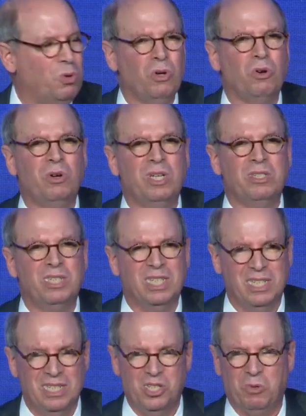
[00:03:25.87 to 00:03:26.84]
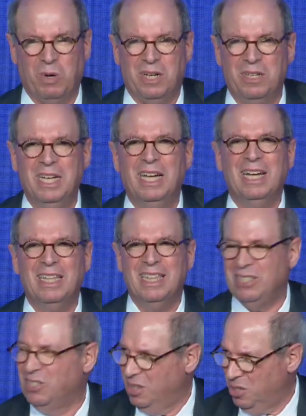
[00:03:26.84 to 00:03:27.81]
more loyal to Israel
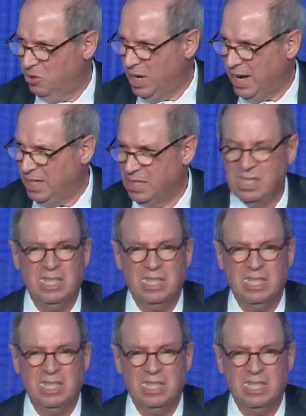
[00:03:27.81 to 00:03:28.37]
than to the United